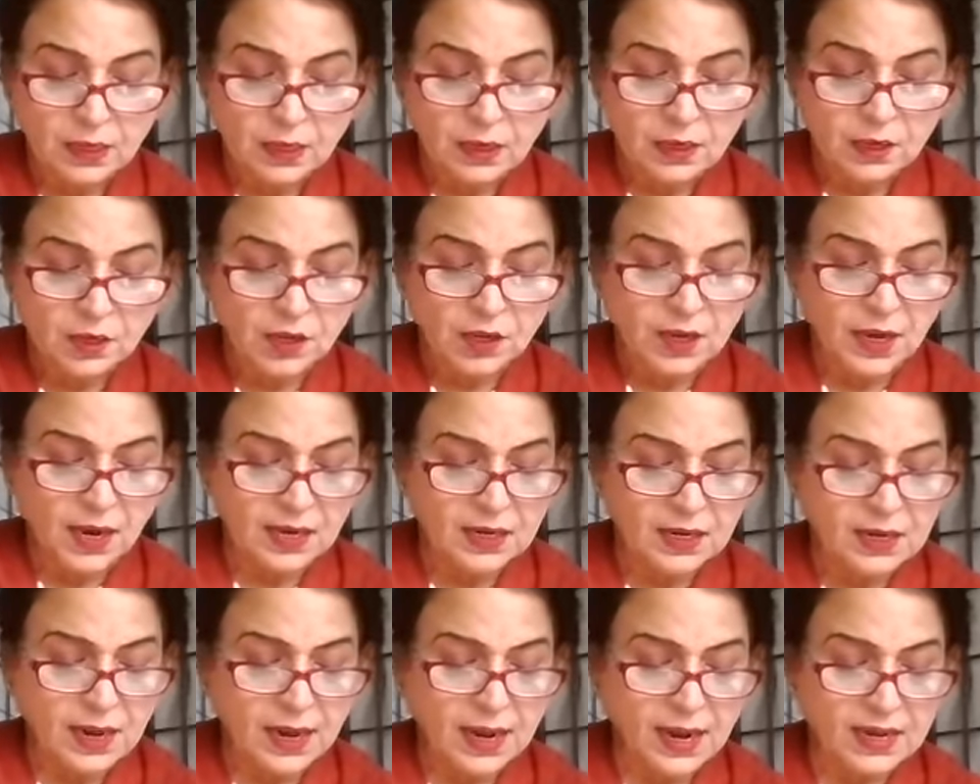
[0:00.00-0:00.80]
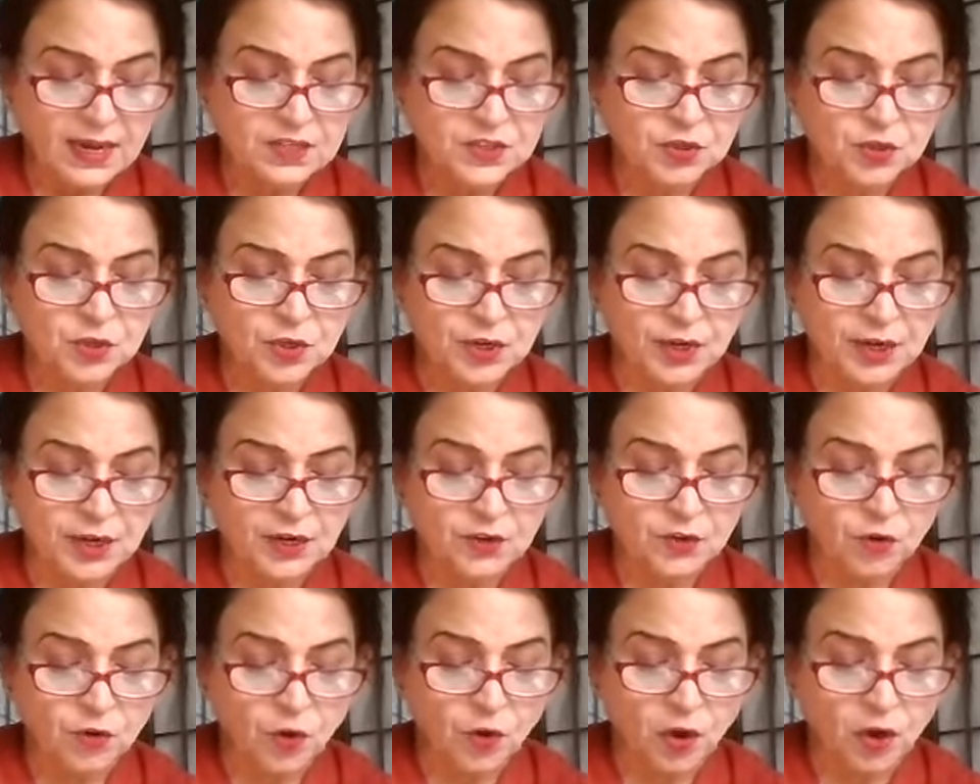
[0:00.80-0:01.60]
He had cast
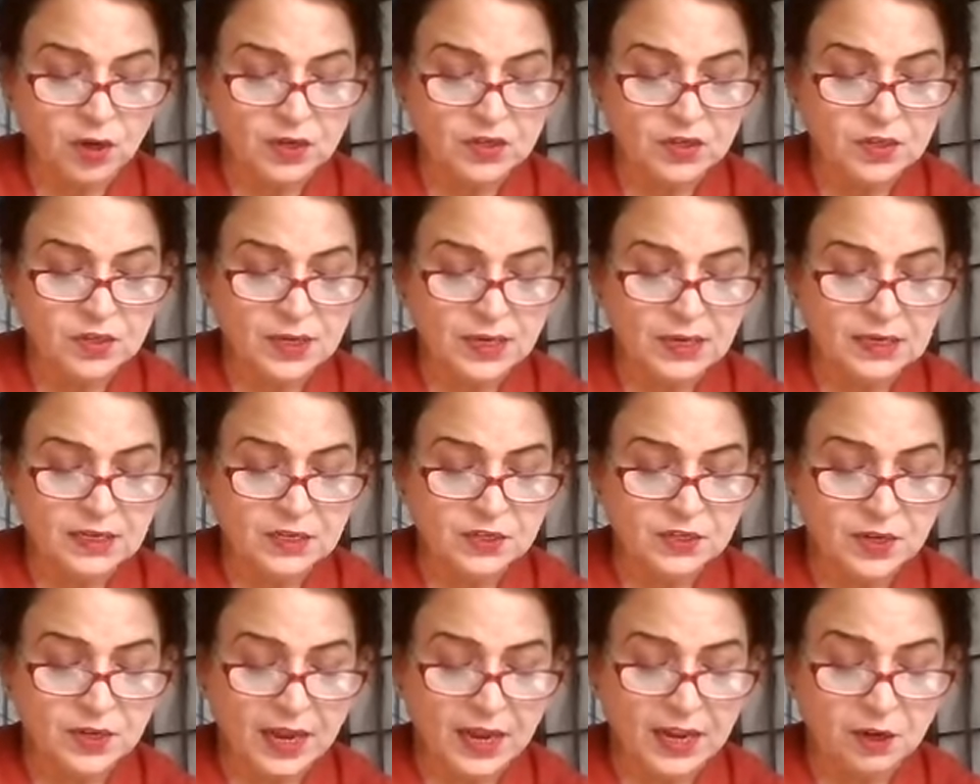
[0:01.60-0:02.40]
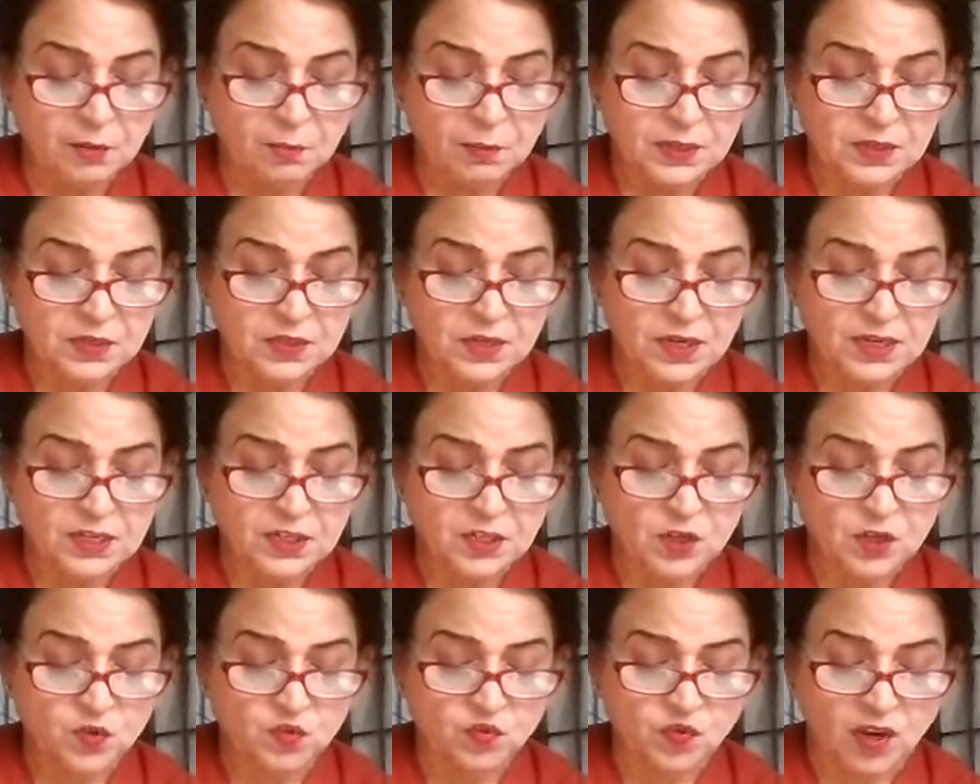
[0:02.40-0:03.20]
great rocks at his enemies
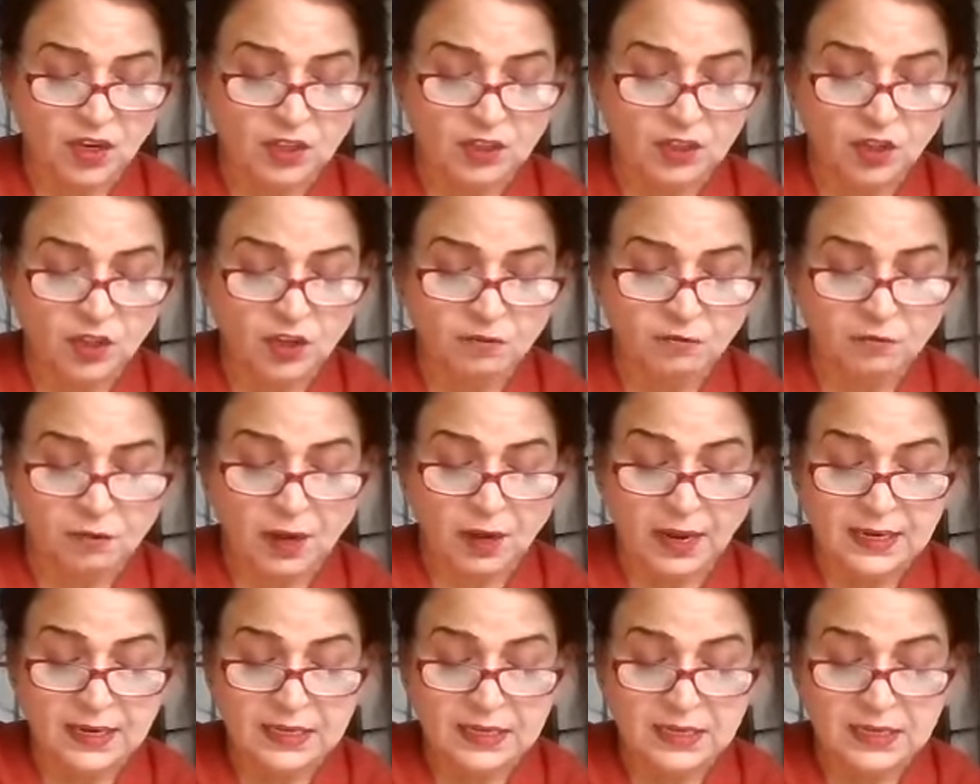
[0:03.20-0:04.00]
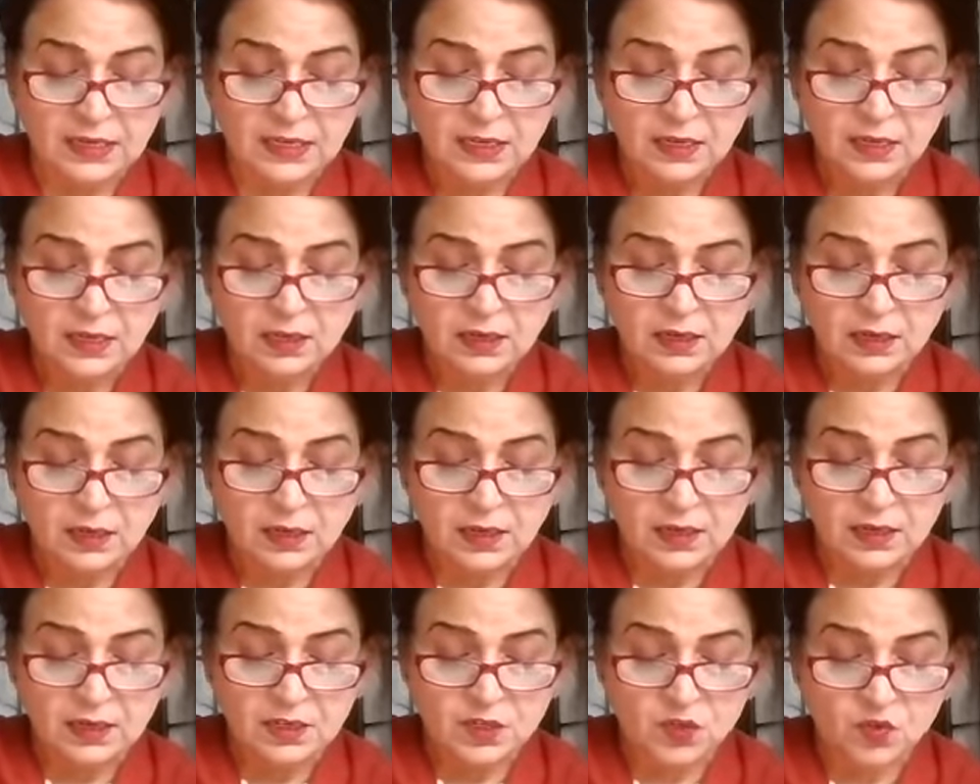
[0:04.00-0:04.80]
as his father of light
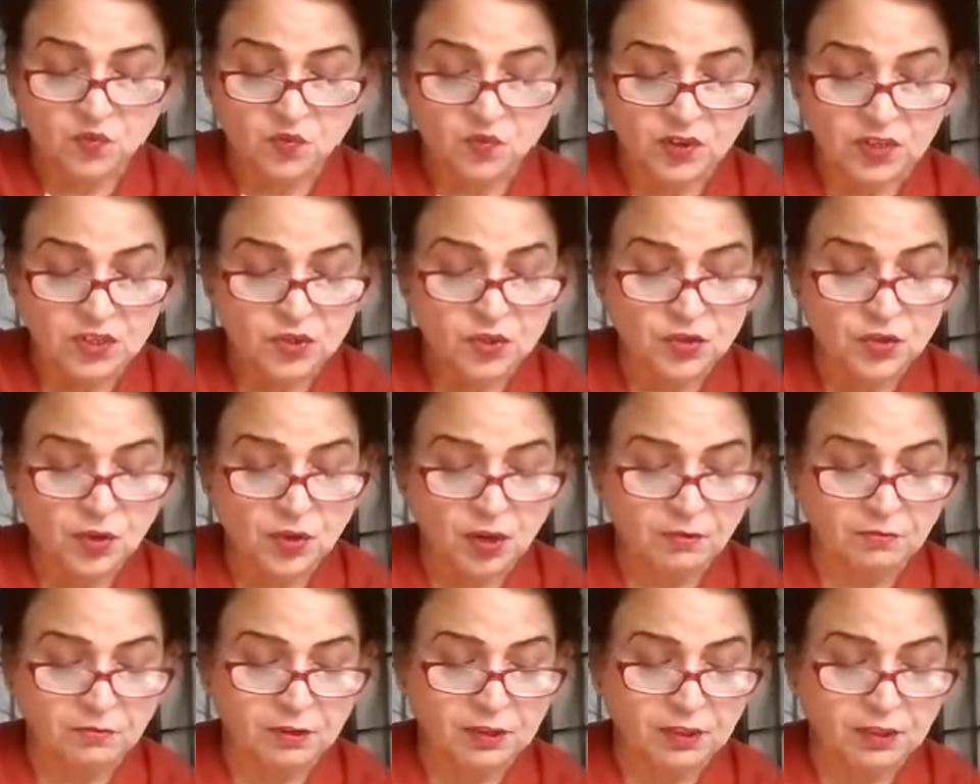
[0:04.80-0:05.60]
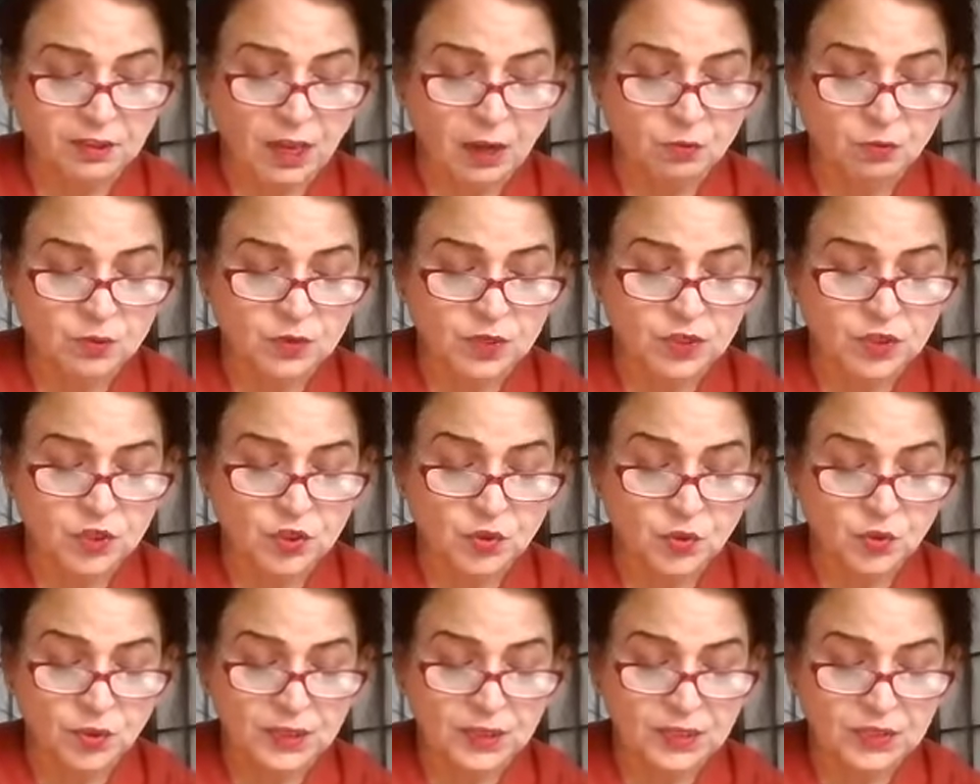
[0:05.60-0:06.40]
did his vajra of a thousand
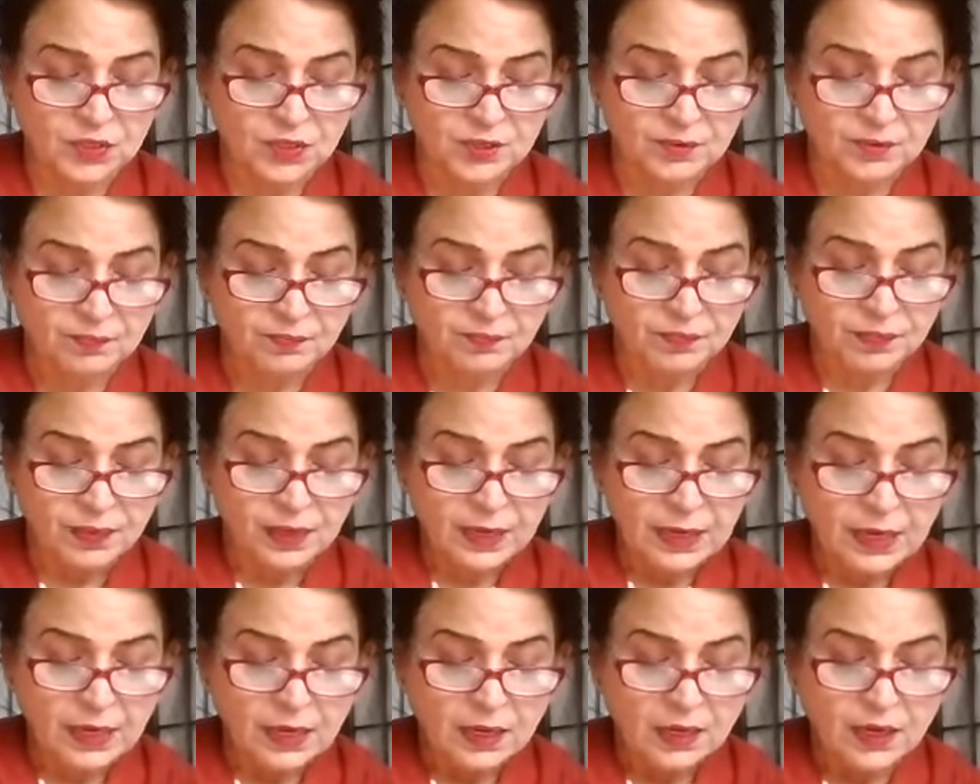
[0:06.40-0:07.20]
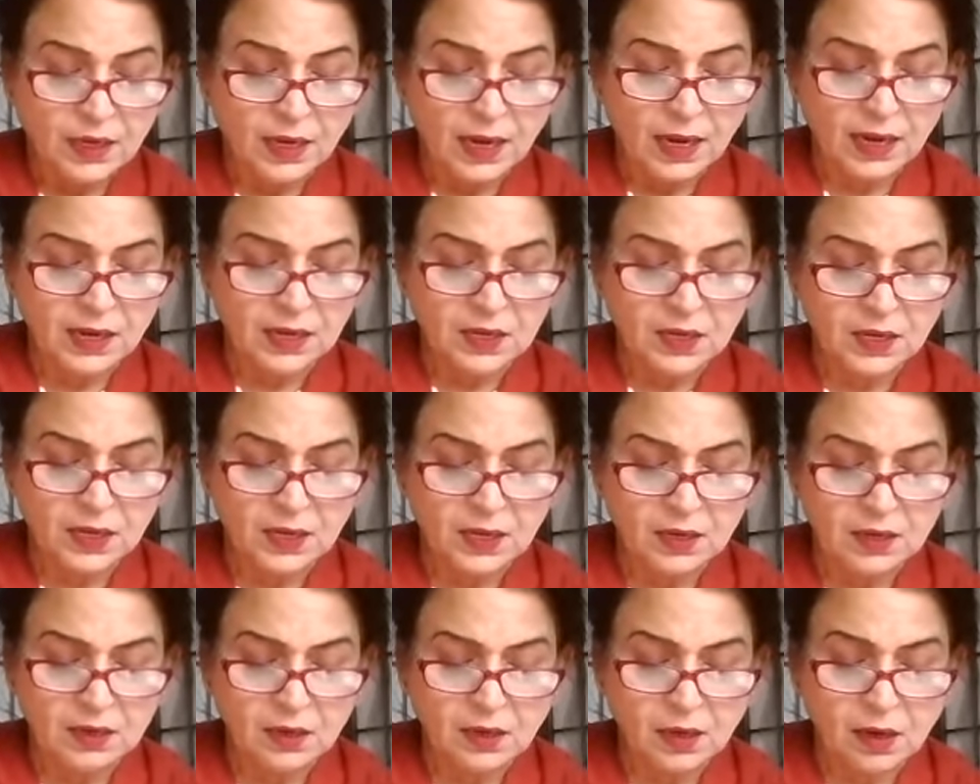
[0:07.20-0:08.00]
joints. He had
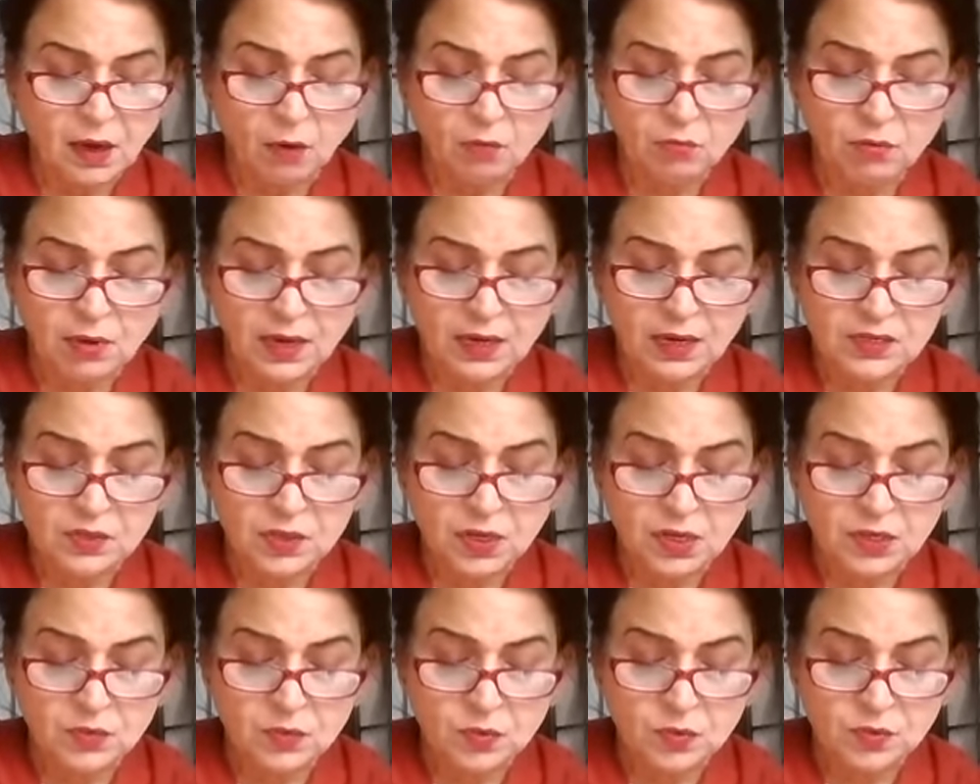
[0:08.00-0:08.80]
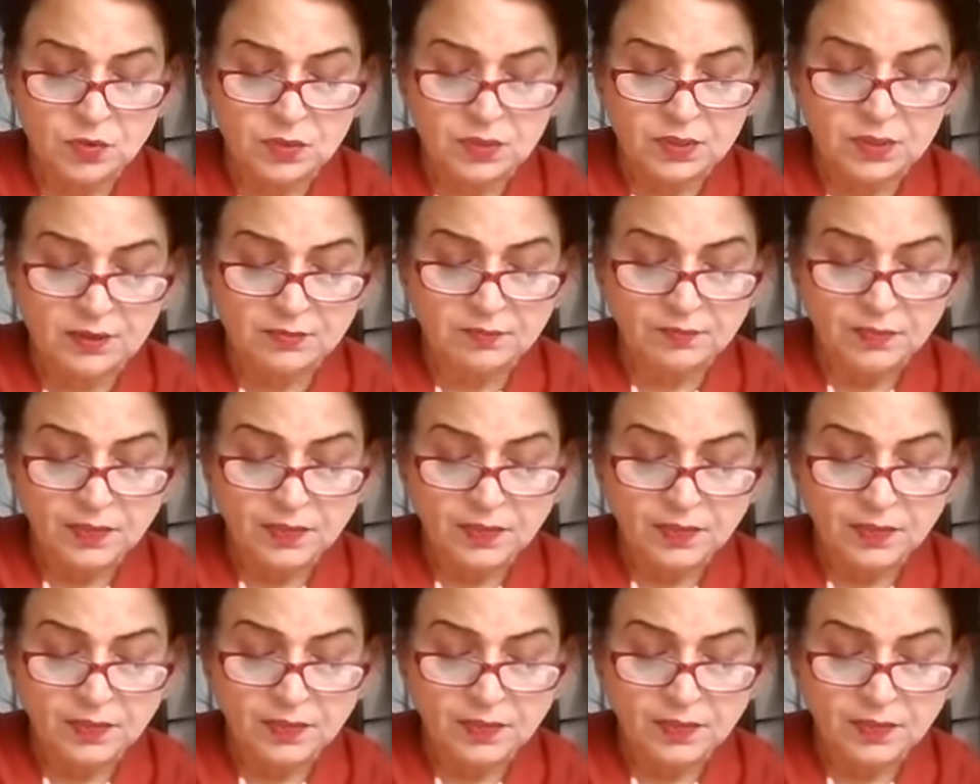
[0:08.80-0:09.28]
killed countless asurs.